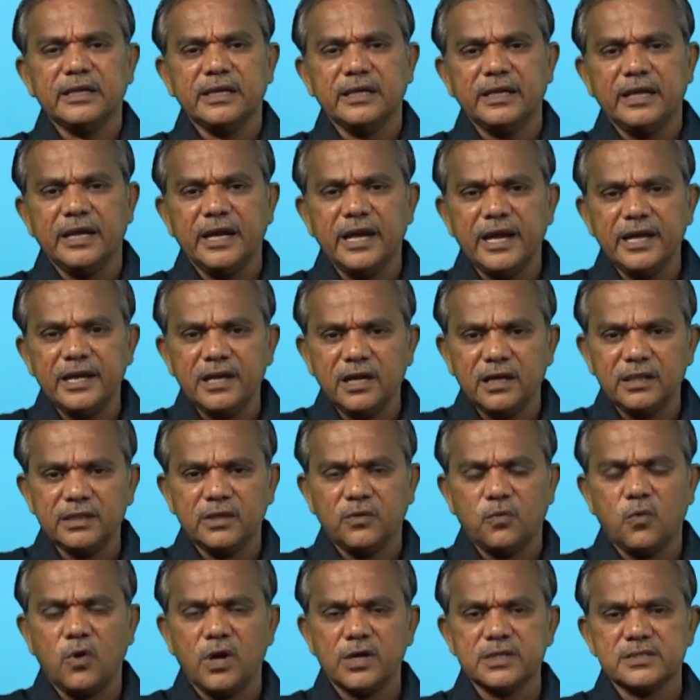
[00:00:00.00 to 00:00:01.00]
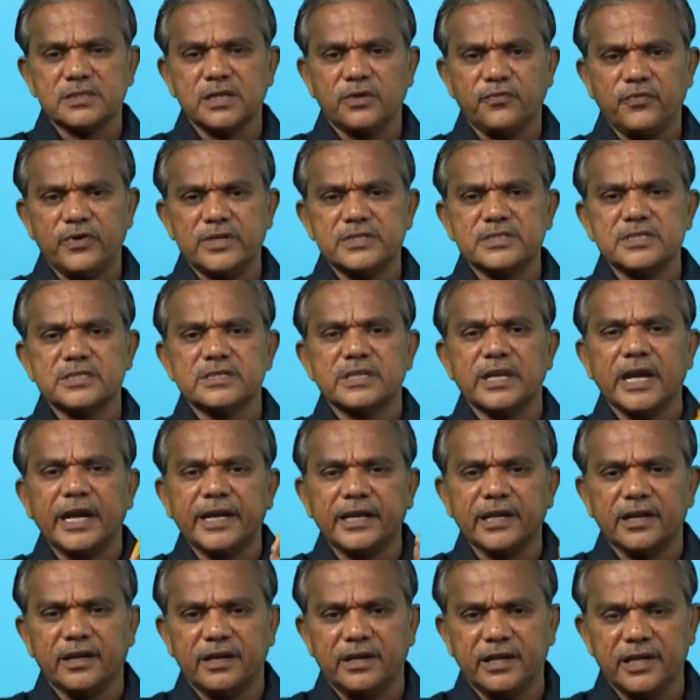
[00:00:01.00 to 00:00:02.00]
and the air on the water
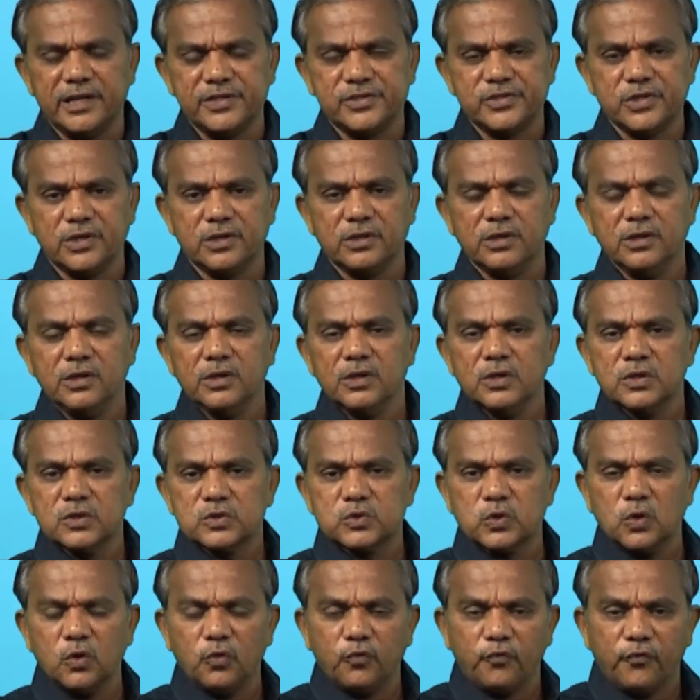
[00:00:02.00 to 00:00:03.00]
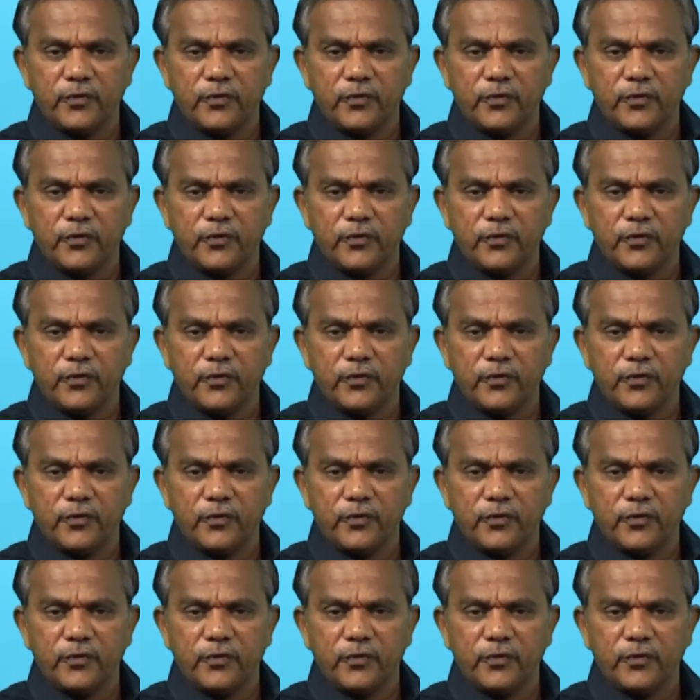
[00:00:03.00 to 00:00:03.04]
surface is lighter in nature.